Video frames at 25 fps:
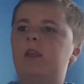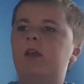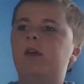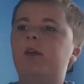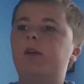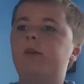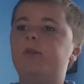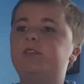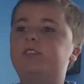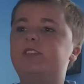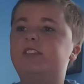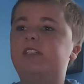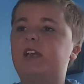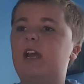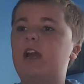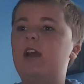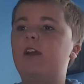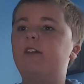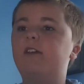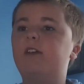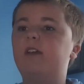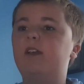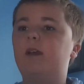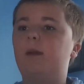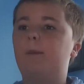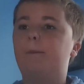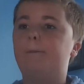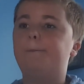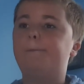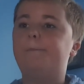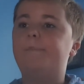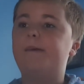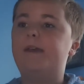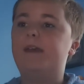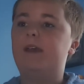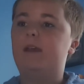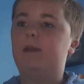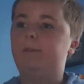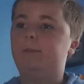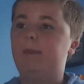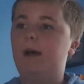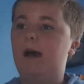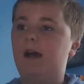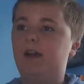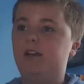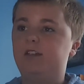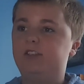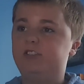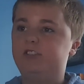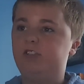He was carrying a big
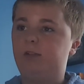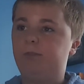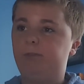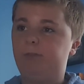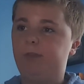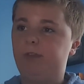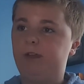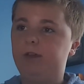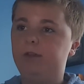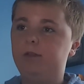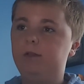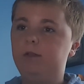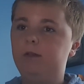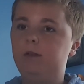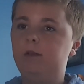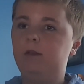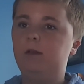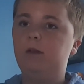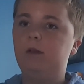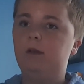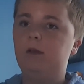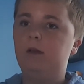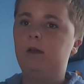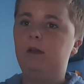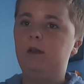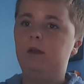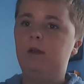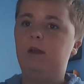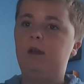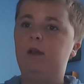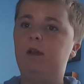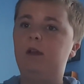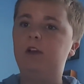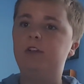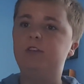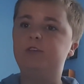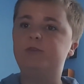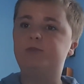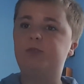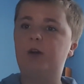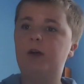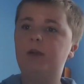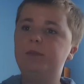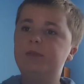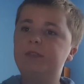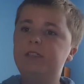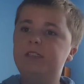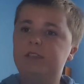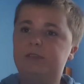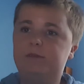bag of something. It's
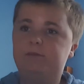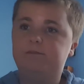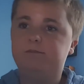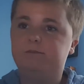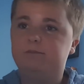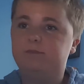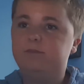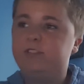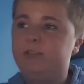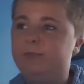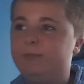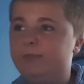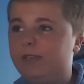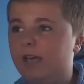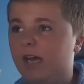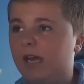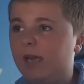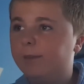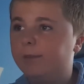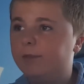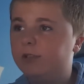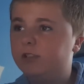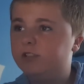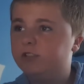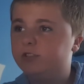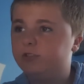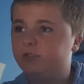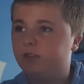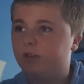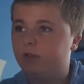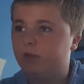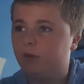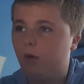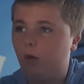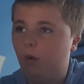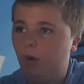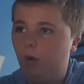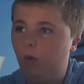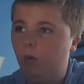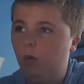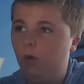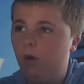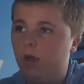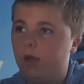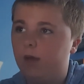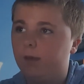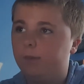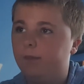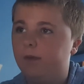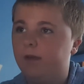probably some diamonds or a whole
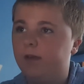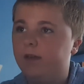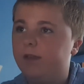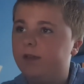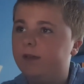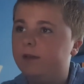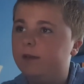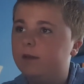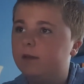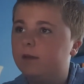lot of money.